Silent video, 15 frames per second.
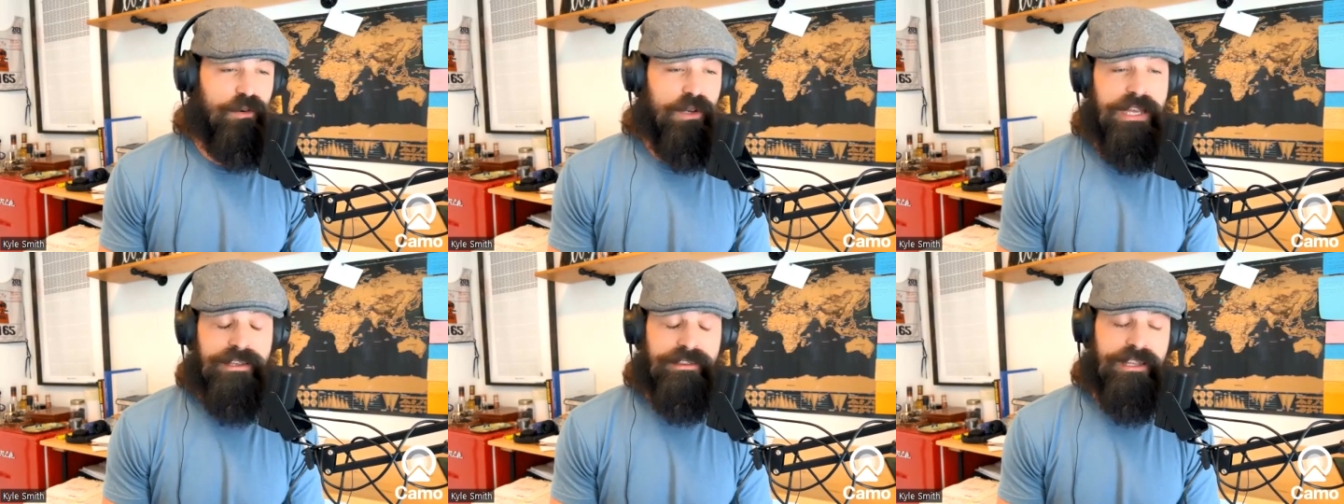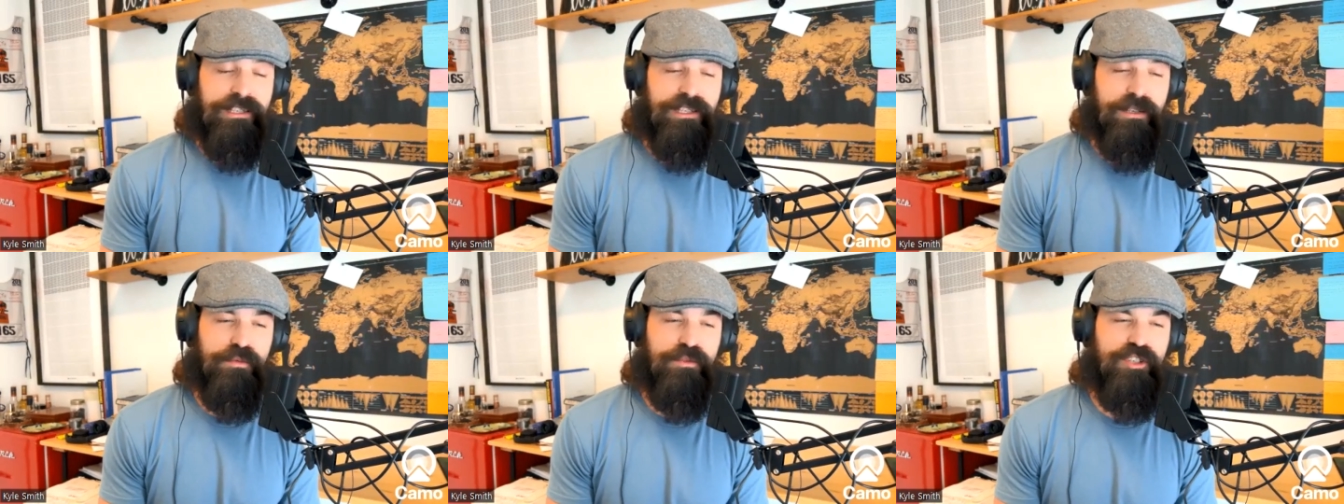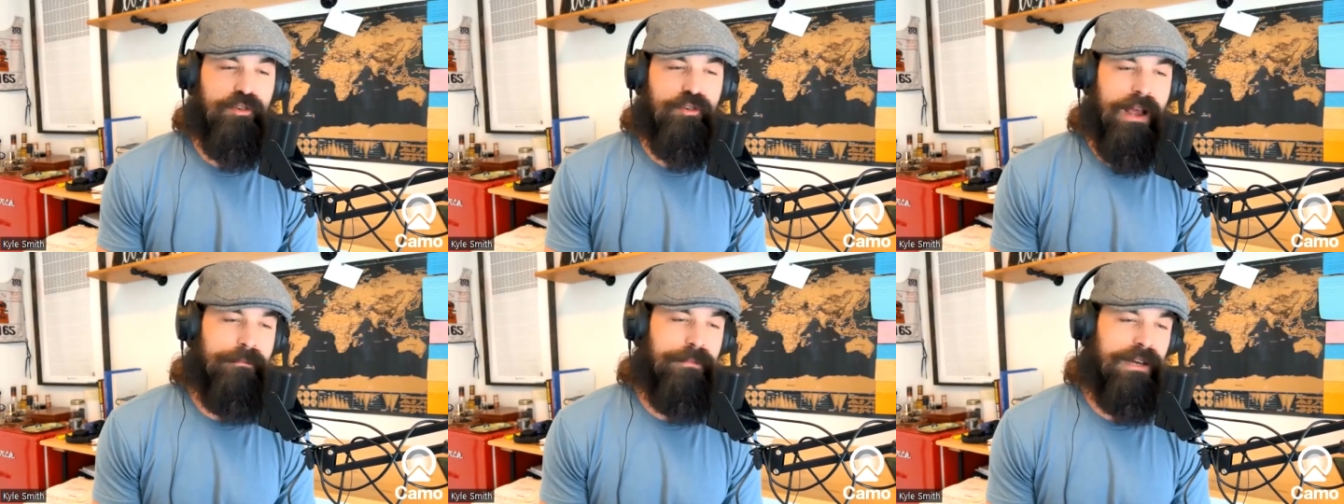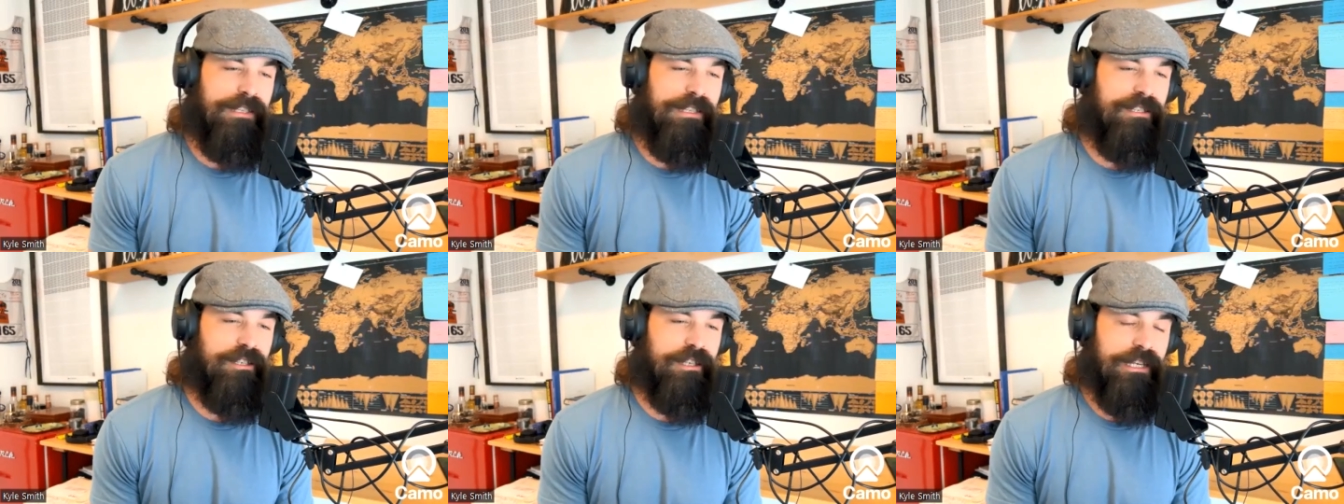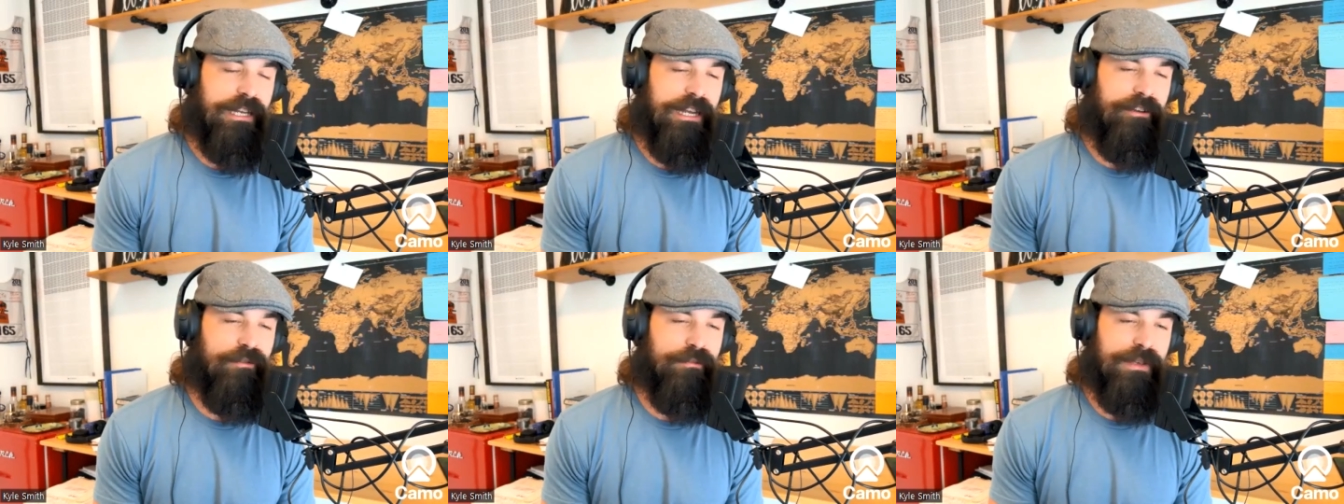hit that subscribe button so that you
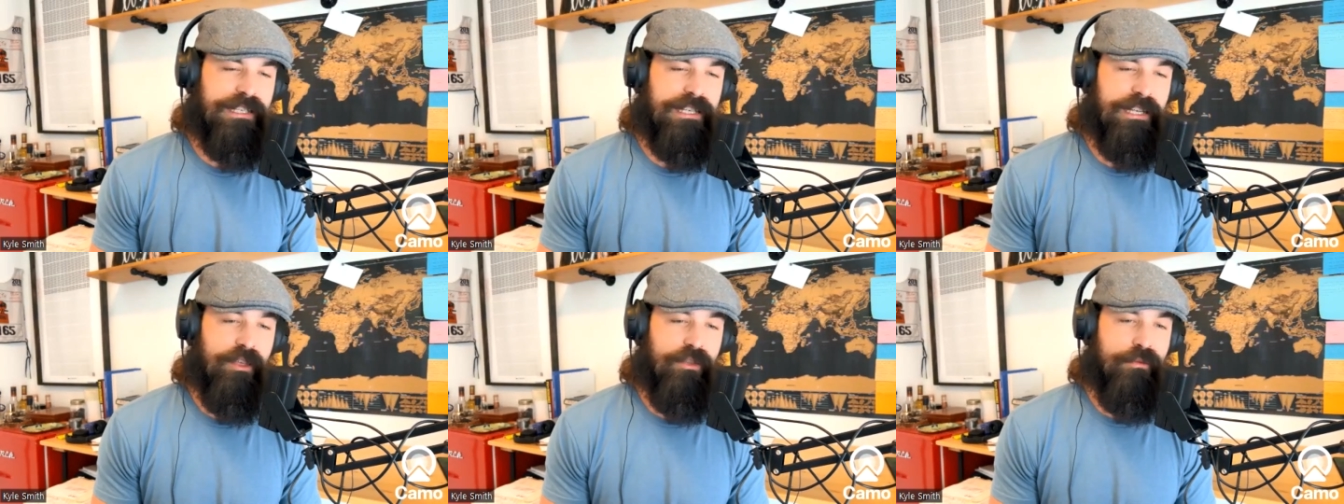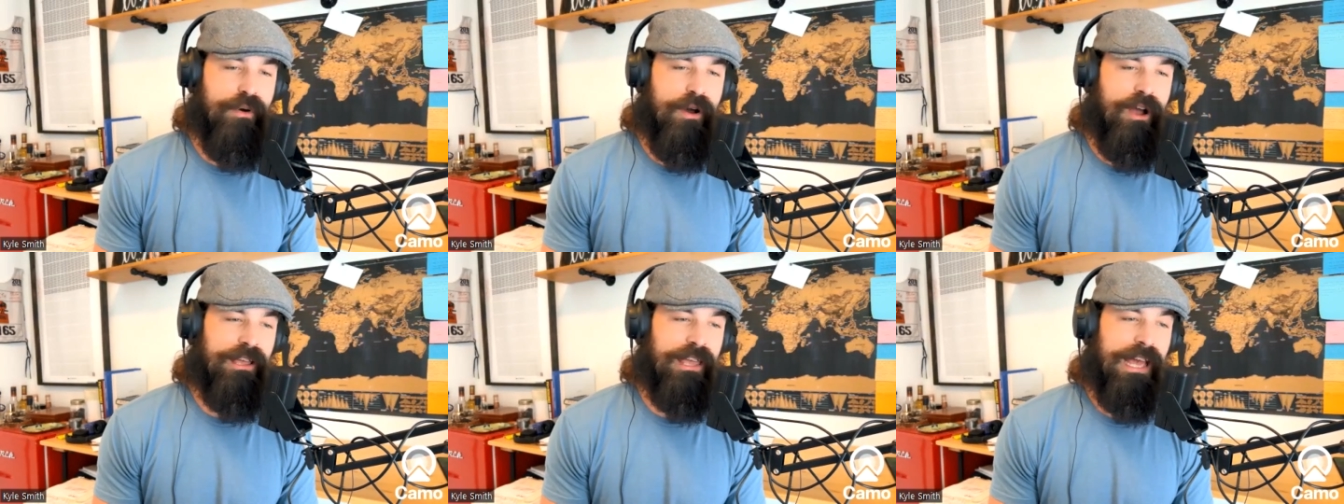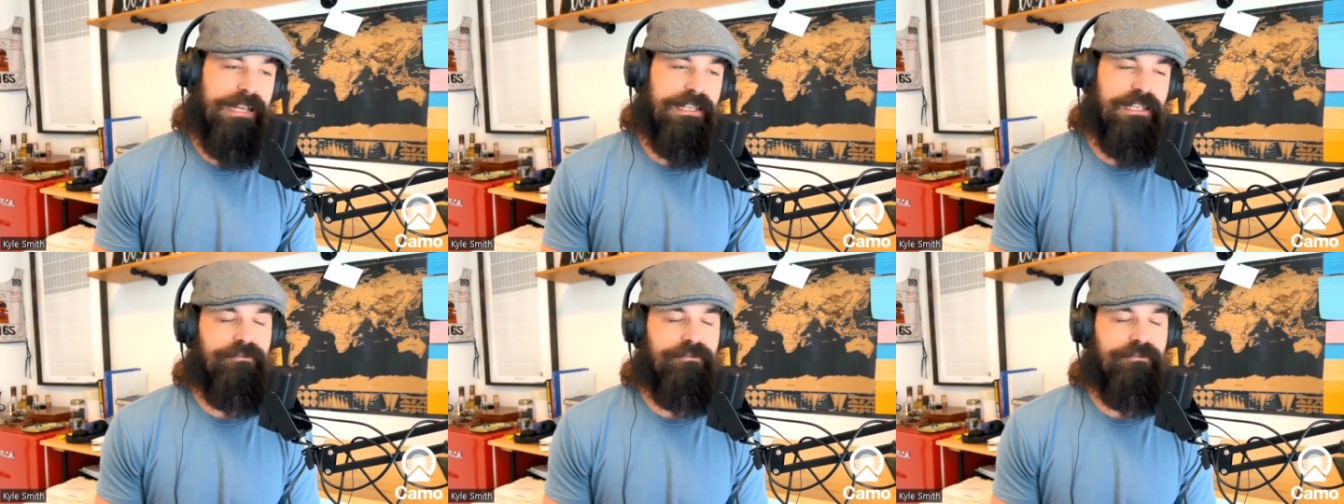never miss another podcast.